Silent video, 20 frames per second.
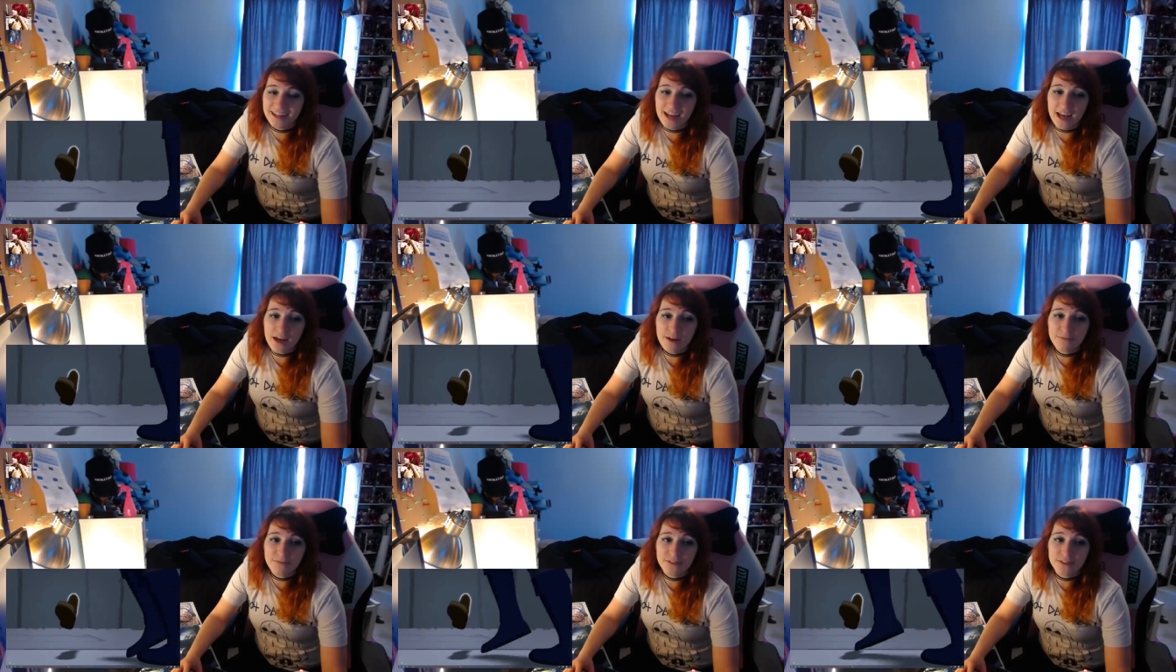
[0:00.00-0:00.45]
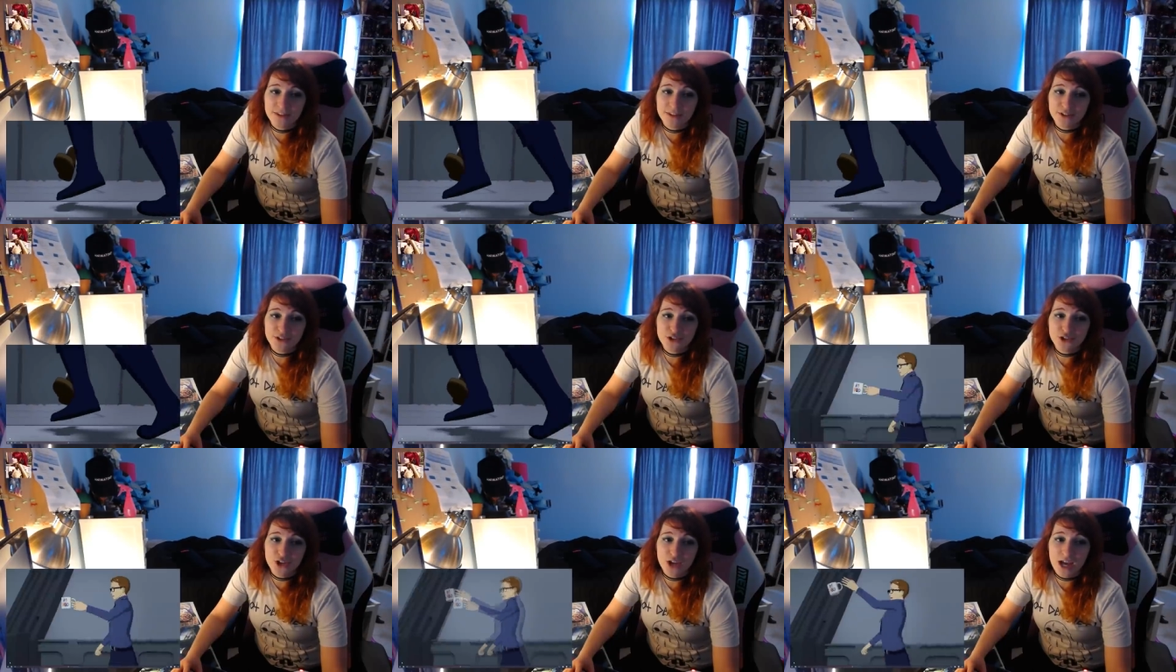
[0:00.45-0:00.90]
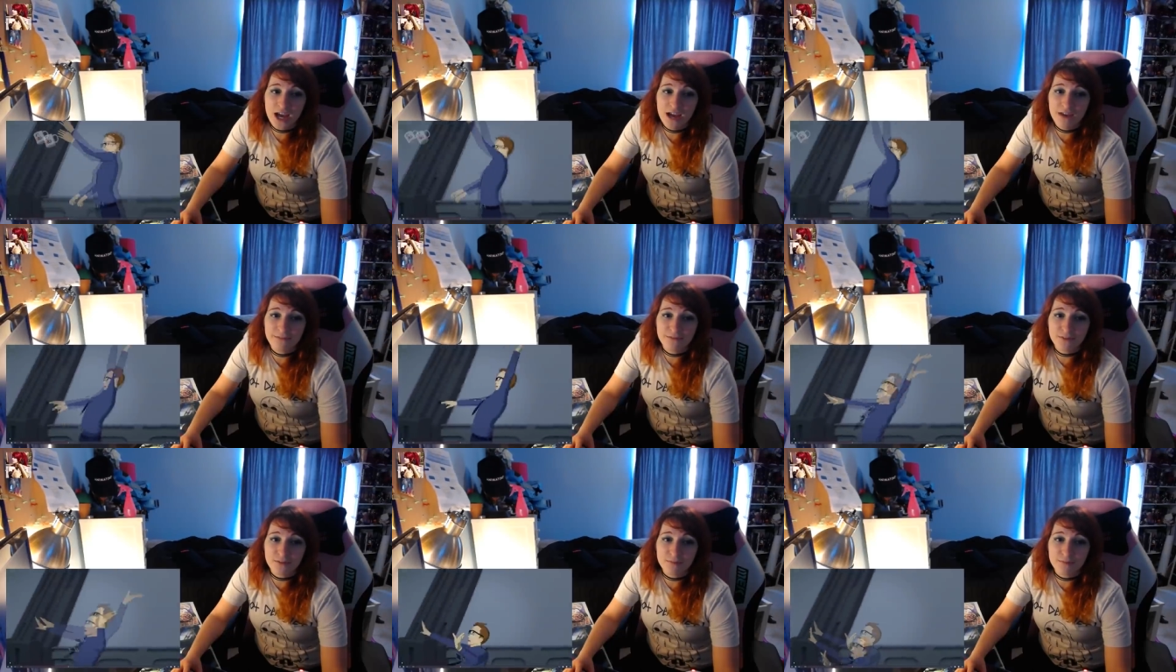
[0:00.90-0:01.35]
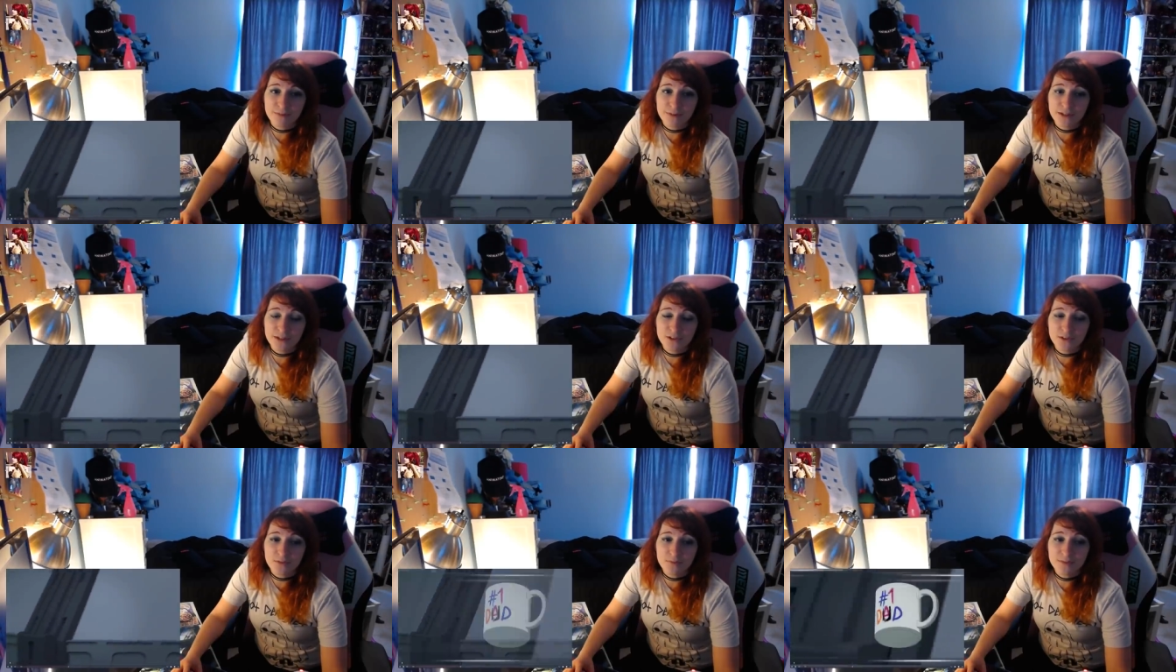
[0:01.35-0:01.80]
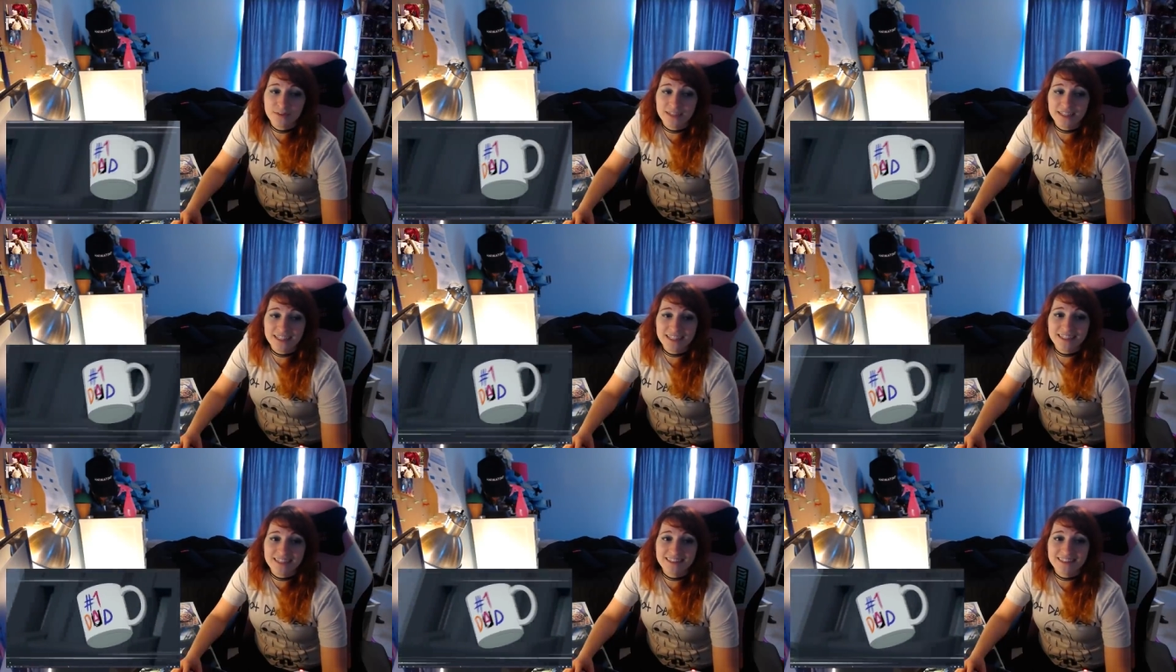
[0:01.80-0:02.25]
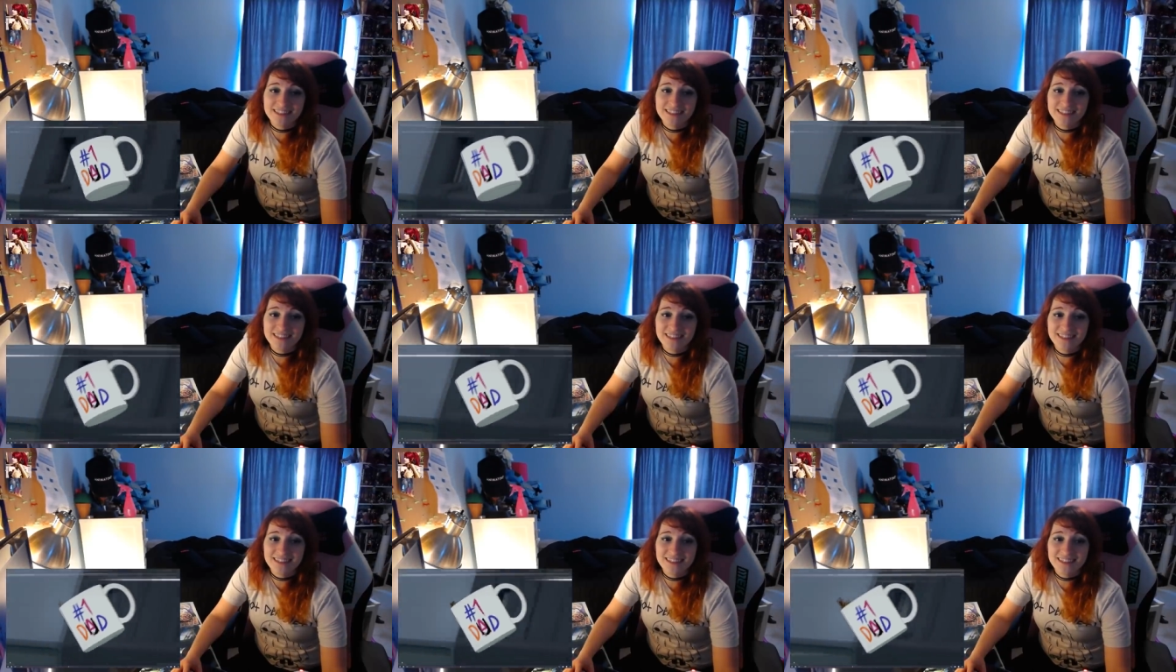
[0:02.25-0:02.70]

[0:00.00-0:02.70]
F in the chat for Bill, please?